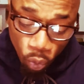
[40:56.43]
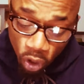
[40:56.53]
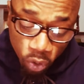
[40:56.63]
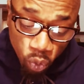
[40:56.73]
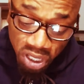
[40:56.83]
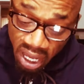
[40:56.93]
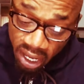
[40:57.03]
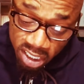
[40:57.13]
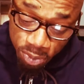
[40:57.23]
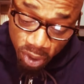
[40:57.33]
one who
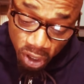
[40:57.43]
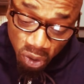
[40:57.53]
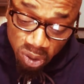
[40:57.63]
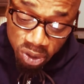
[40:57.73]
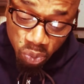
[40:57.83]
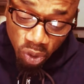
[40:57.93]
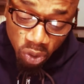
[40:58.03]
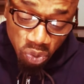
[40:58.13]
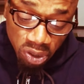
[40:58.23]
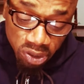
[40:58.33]
casts spells, or
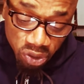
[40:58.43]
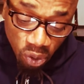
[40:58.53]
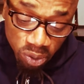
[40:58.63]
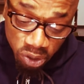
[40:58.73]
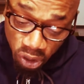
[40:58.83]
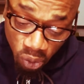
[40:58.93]
one who consults